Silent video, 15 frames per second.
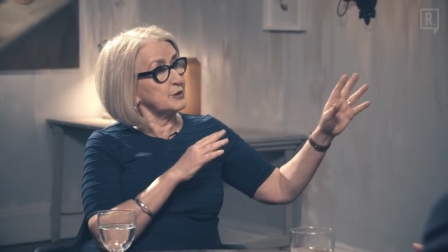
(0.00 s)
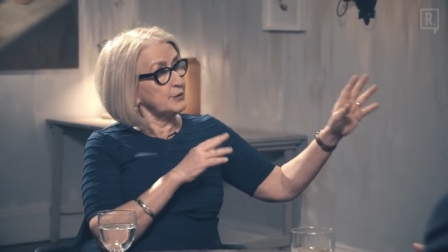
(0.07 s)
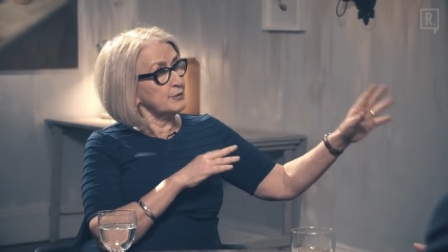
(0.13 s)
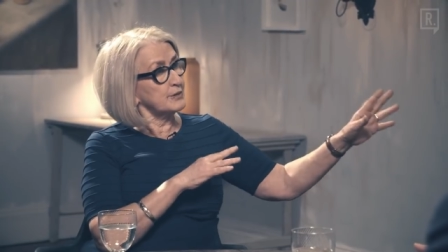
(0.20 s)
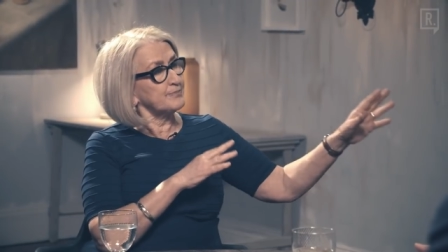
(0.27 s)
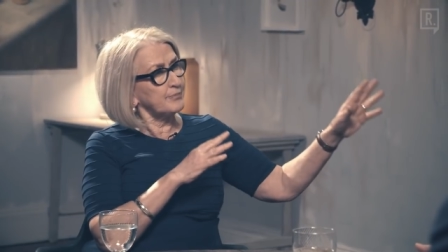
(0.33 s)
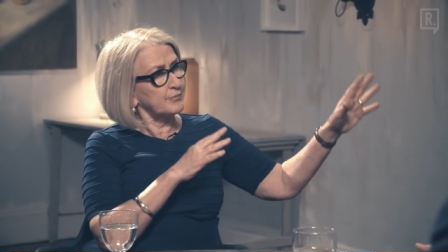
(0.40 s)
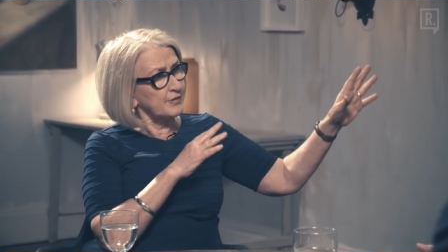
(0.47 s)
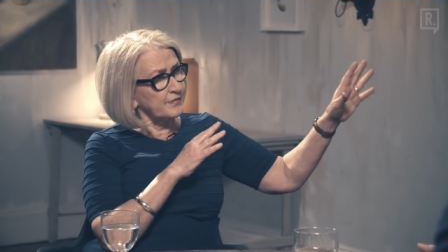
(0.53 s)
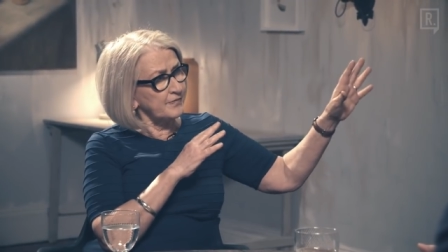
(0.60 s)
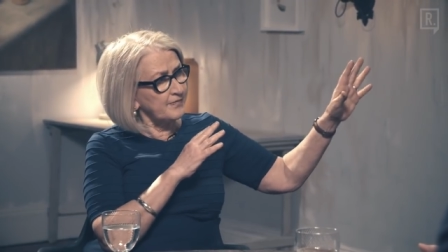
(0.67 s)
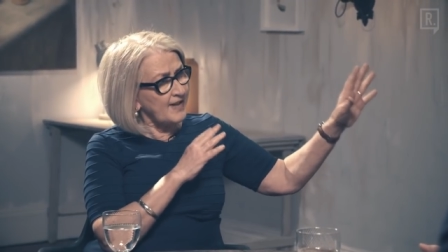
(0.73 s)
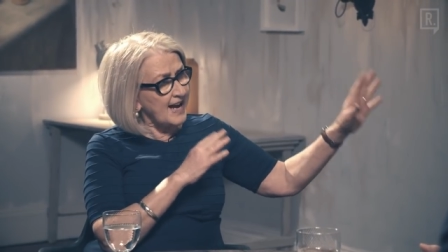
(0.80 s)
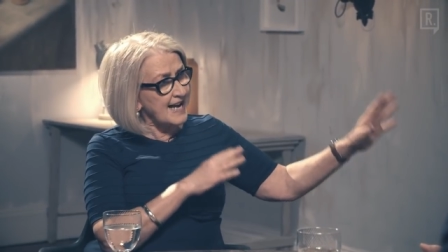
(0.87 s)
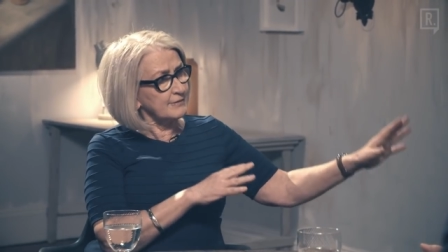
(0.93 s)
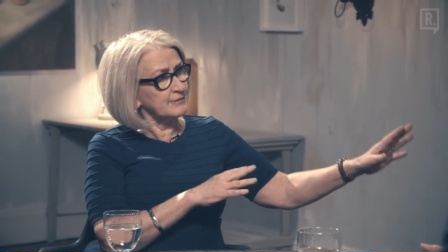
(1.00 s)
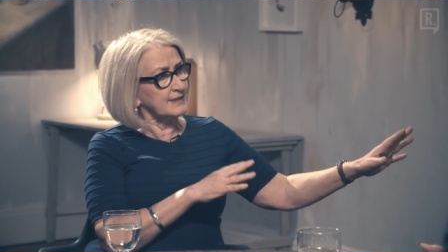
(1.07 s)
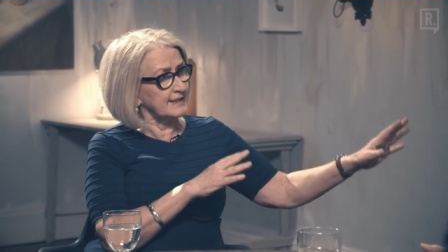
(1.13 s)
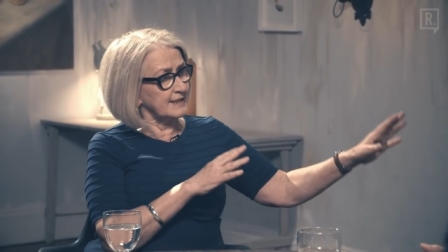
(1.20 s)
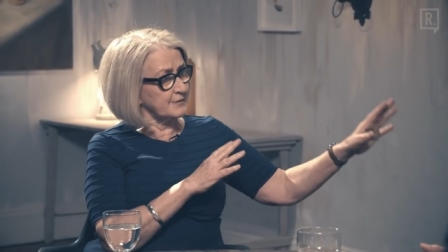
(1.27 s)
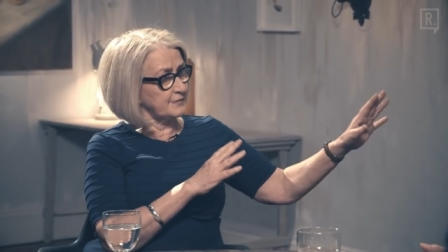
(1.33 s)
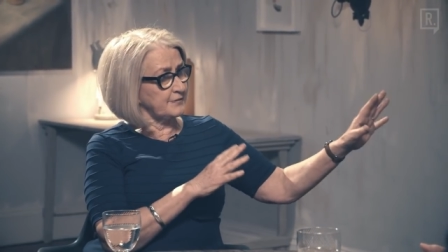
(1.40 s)
you are
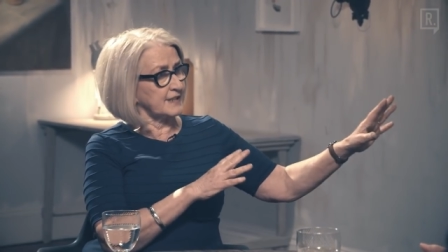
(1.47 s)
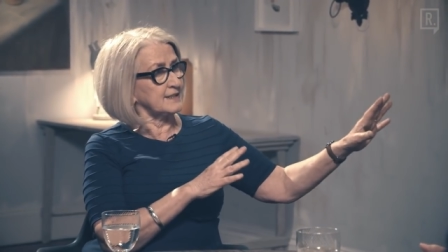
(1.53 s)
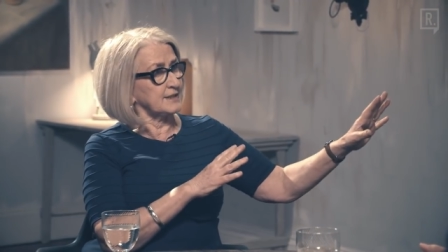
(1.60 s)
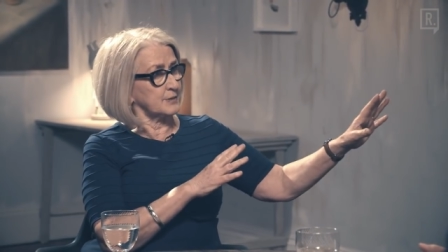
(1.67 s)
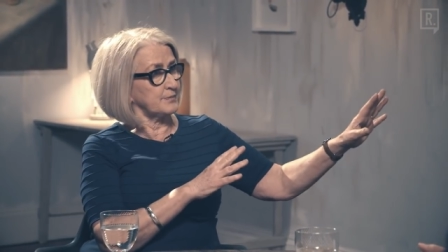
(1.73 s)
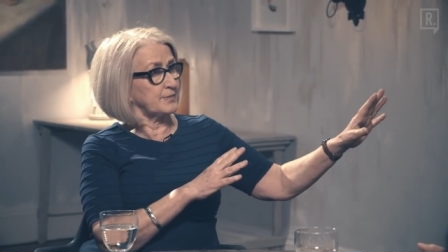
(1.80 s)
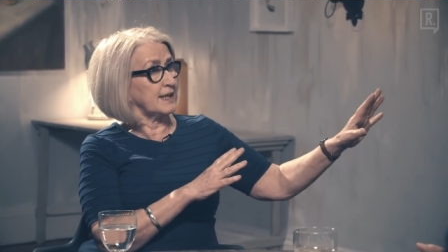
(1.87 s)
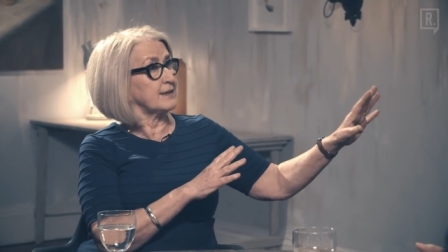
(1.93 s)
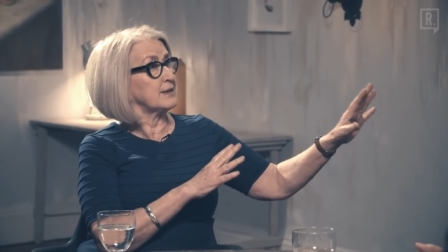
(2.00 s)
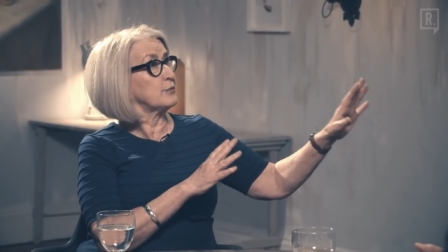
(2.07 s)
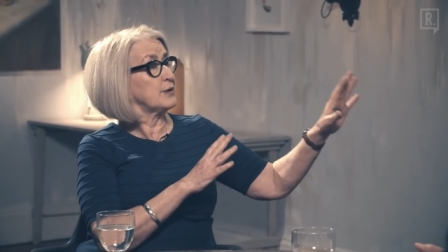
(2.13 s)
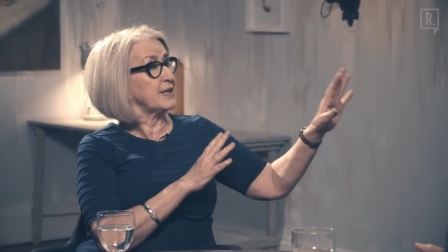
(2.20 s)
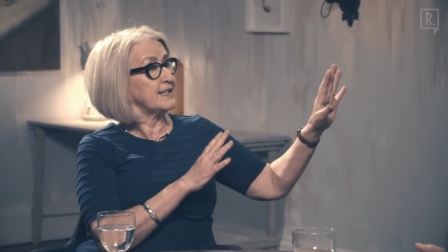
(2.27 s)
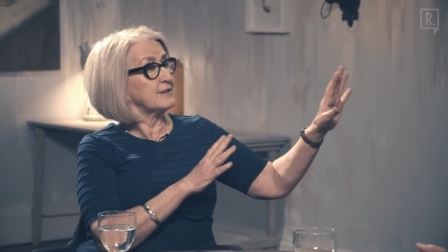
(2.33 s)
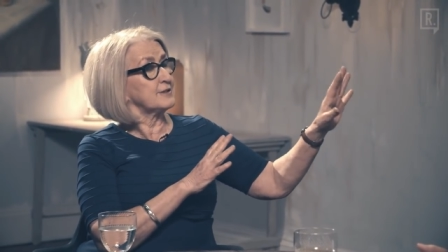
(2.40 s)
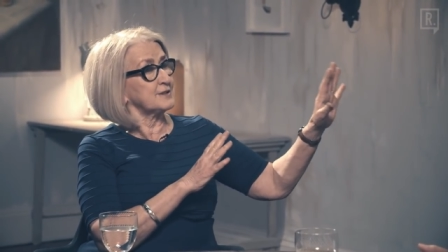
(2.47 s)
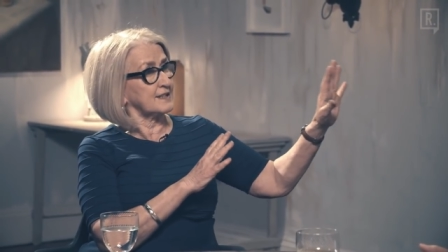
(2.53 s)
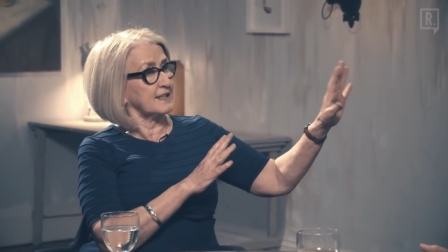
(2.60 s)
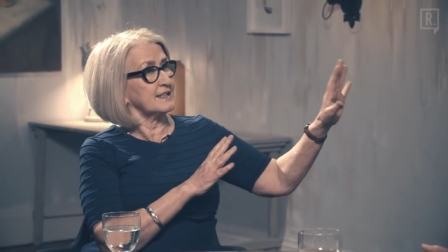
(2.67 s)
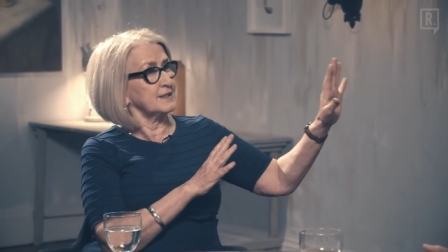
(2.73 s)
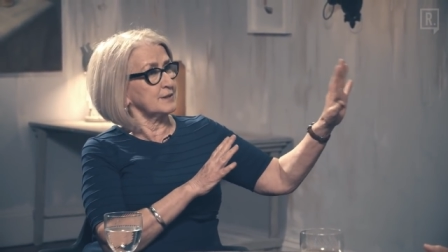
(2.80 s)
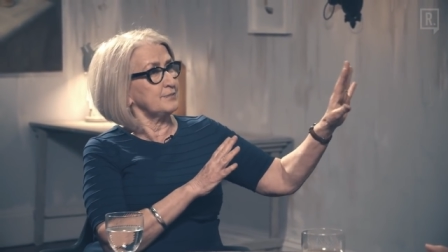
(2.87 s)
profoundly affected by the way those
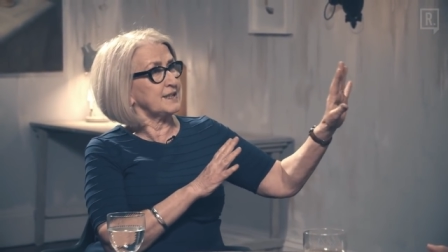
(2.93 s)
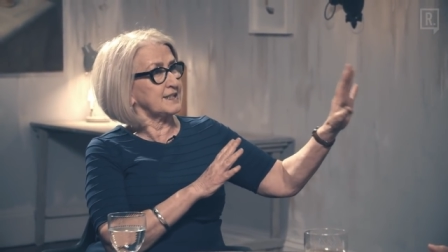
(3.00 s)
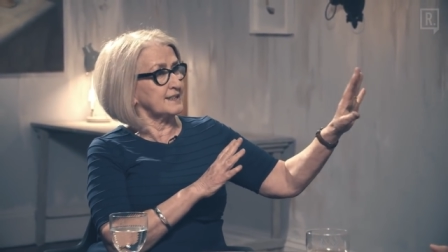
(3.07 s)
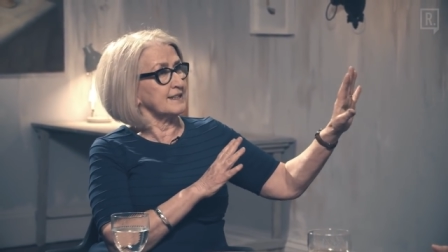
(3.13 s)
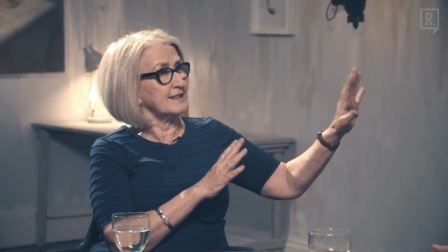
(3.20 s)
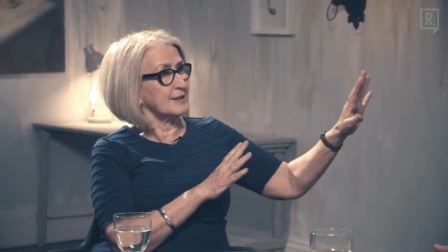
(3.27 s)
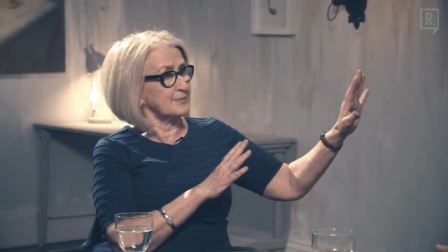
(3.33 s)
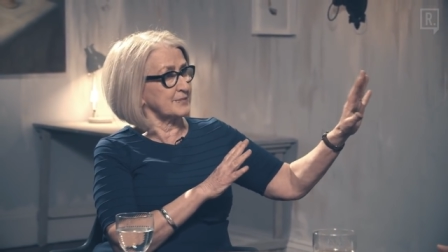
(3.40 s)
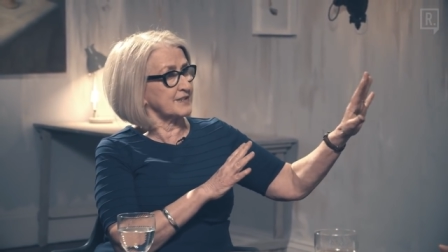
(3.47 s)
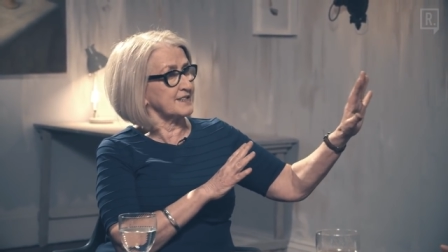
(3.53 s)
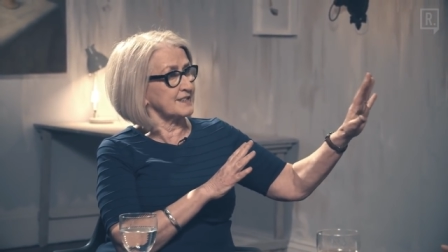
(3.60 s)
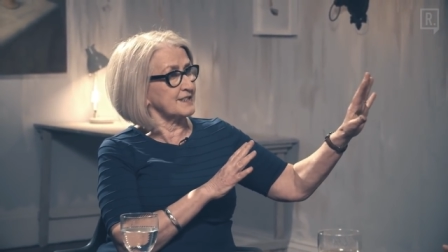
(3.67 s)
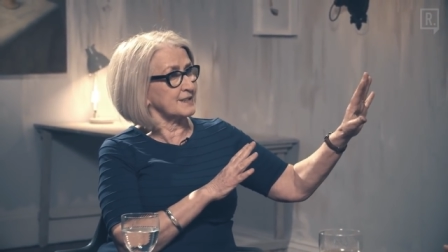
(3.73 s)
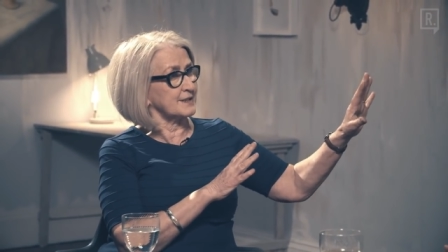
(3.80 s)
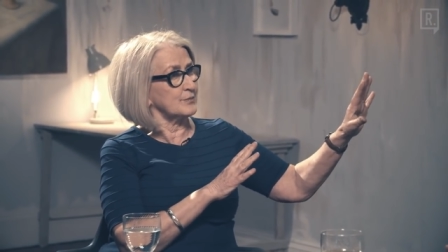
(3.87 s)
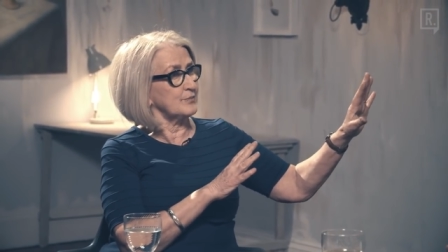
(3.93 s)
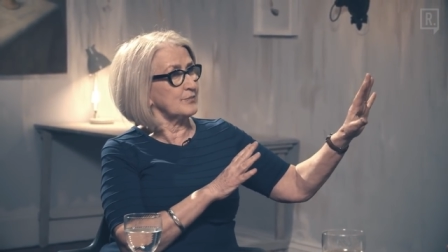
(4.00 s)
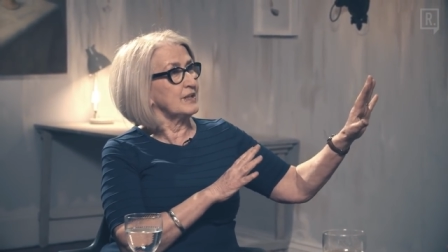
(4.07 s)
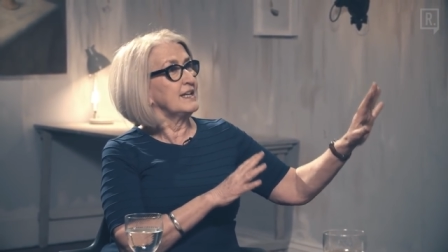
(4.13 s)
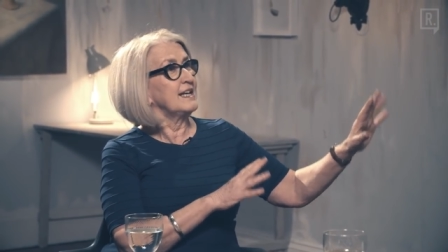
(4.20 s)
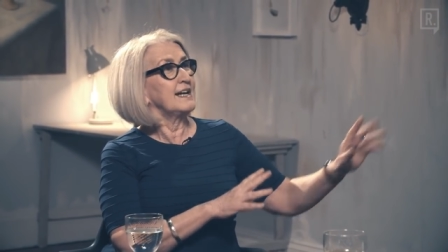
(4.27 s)
guys are messing up the system.